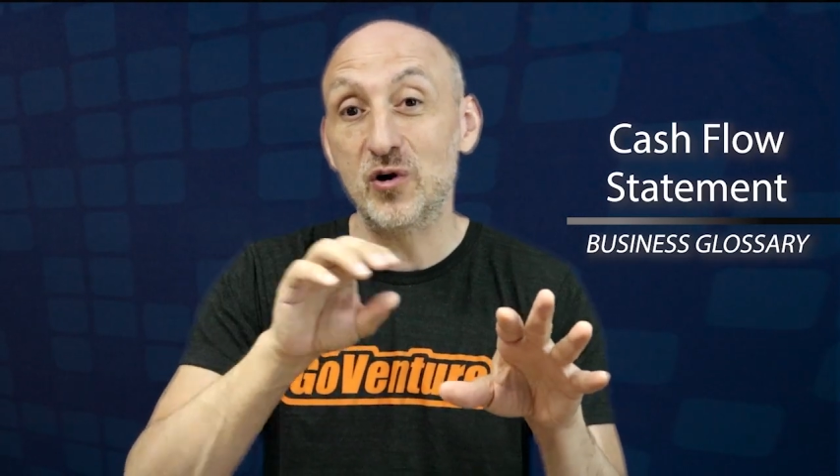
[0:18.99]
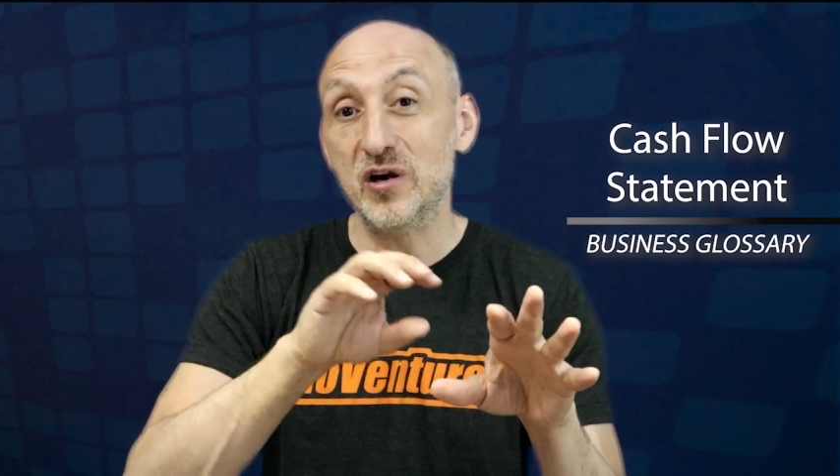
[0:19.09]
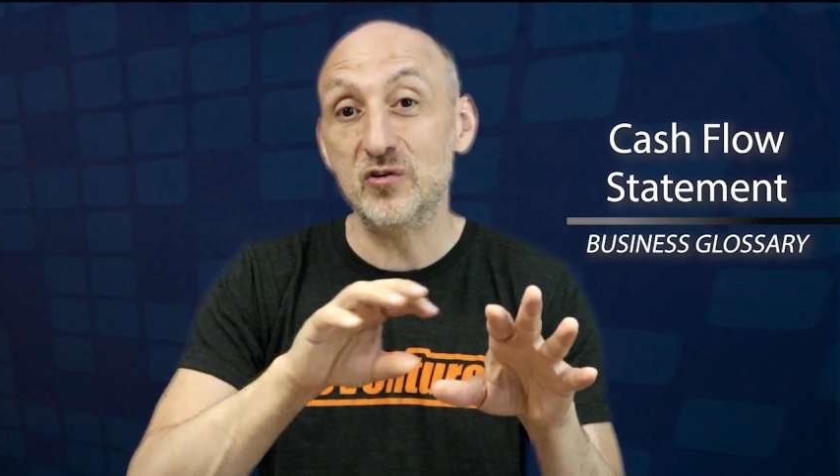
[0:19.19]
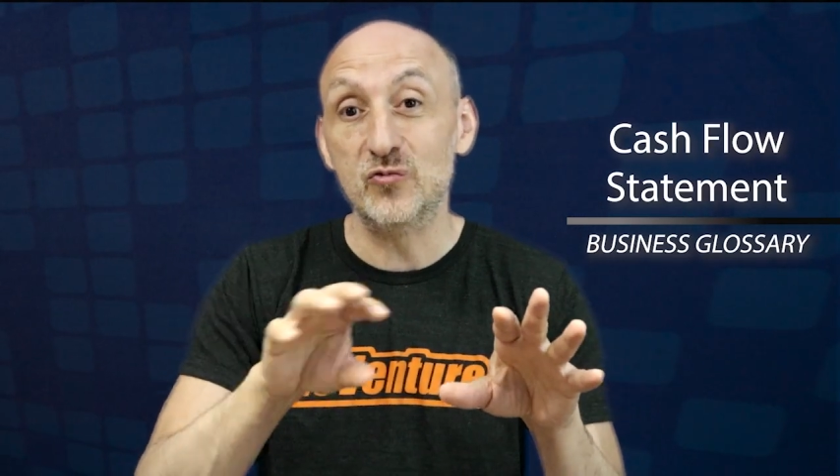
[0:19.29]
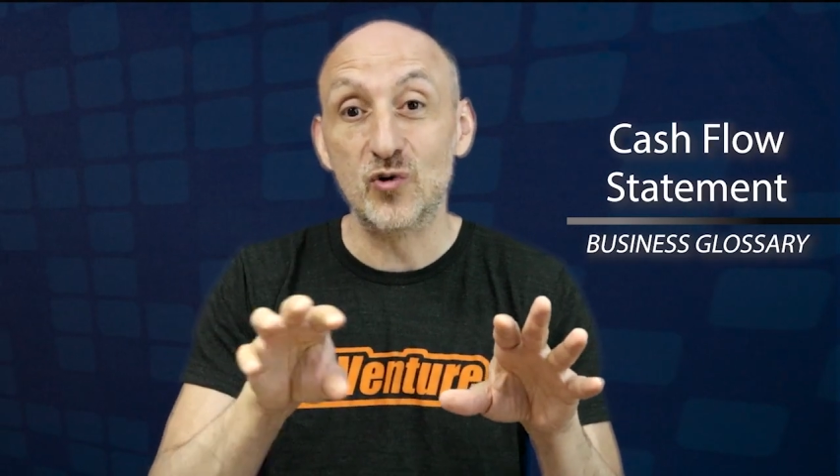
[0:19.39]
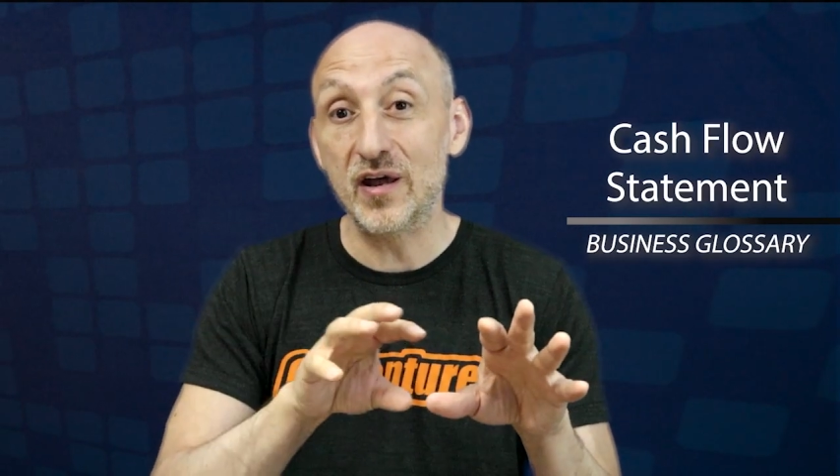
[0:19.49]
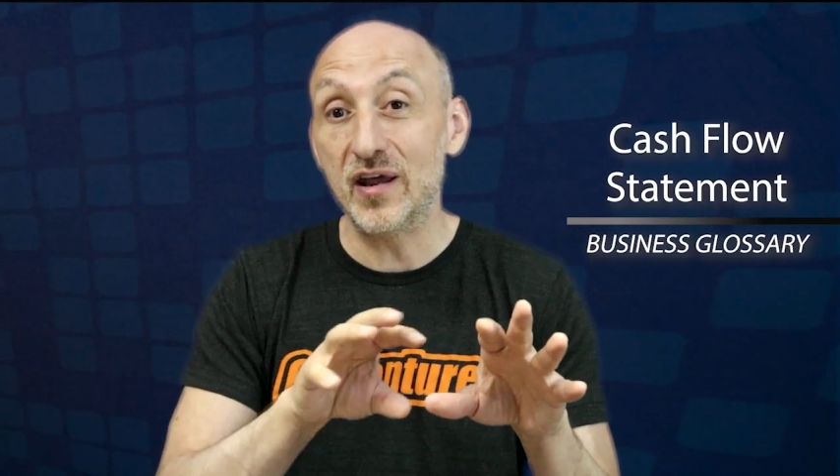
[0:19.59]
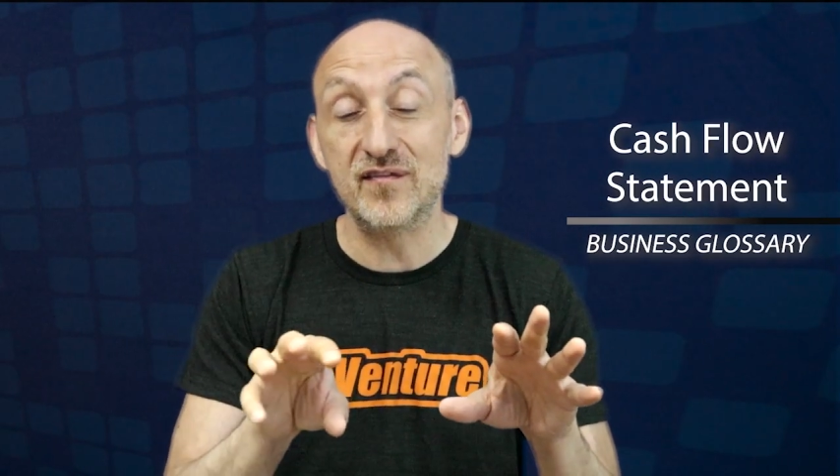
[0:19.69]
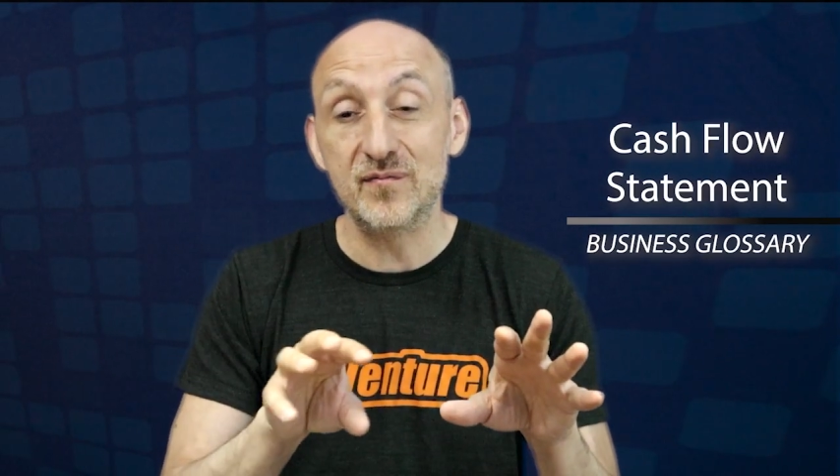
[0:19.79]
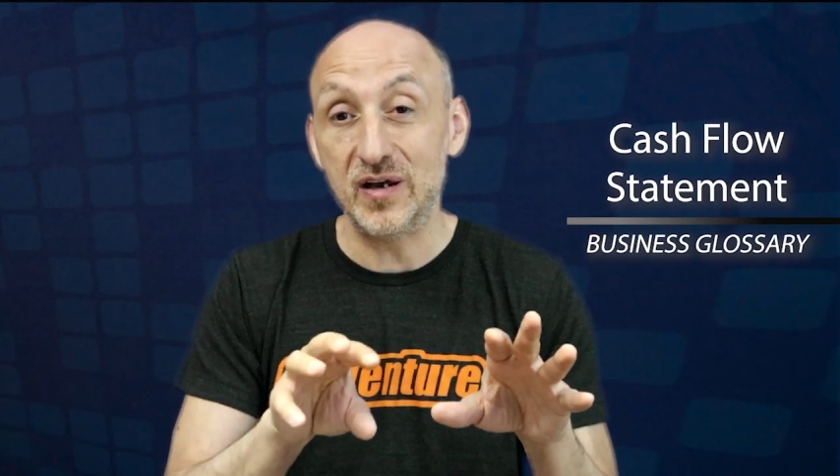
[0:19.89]
where you run
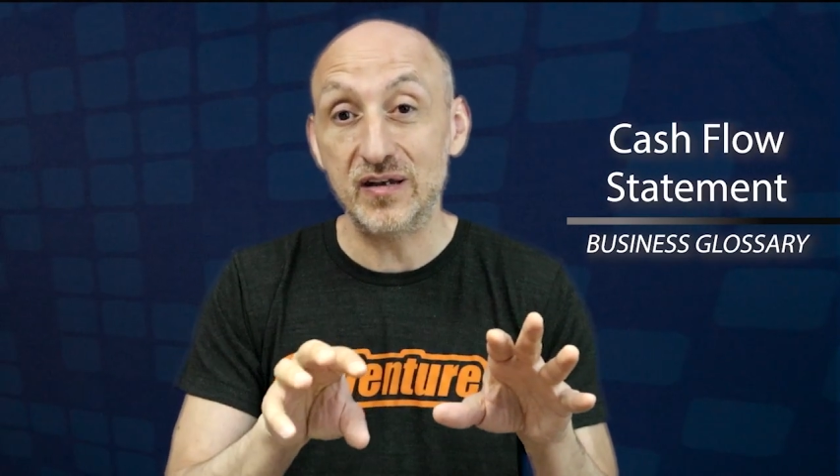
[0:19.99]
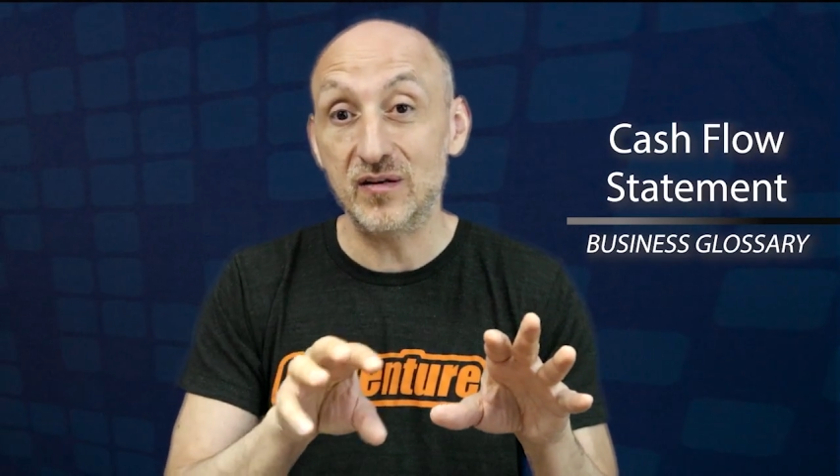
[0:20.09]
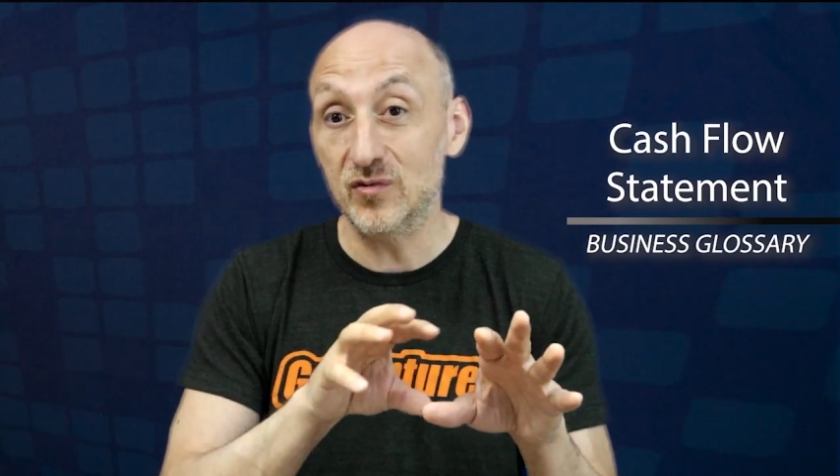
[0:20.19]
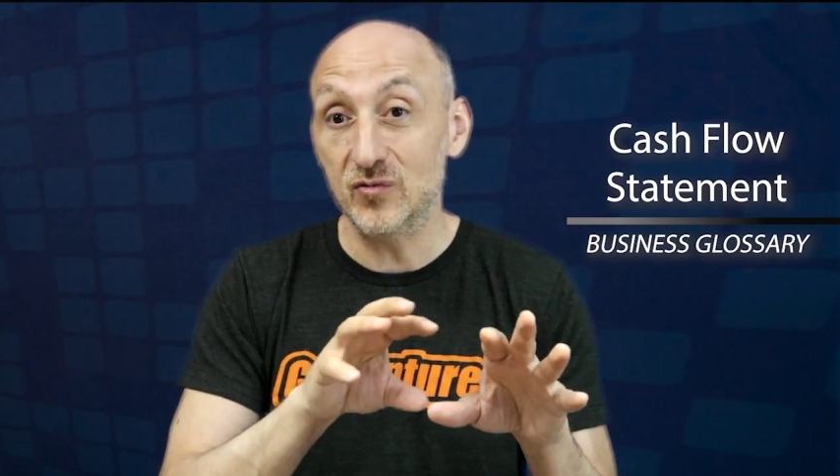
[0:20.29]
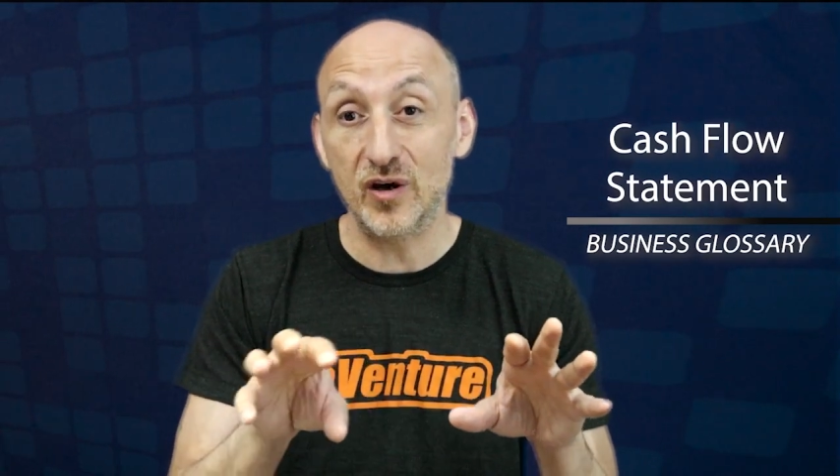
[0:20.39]
out of money,